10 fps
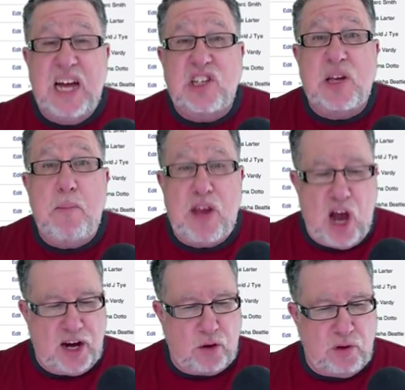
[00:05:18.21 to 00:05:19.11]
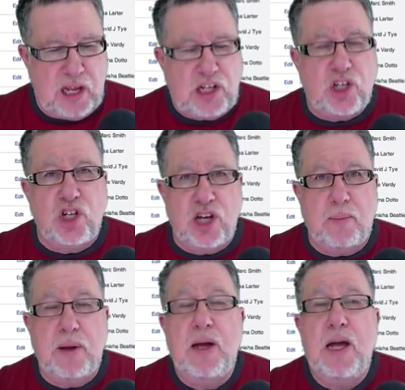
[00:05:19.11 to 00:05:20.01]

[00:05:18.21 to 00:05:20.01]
a symbiotic relationship.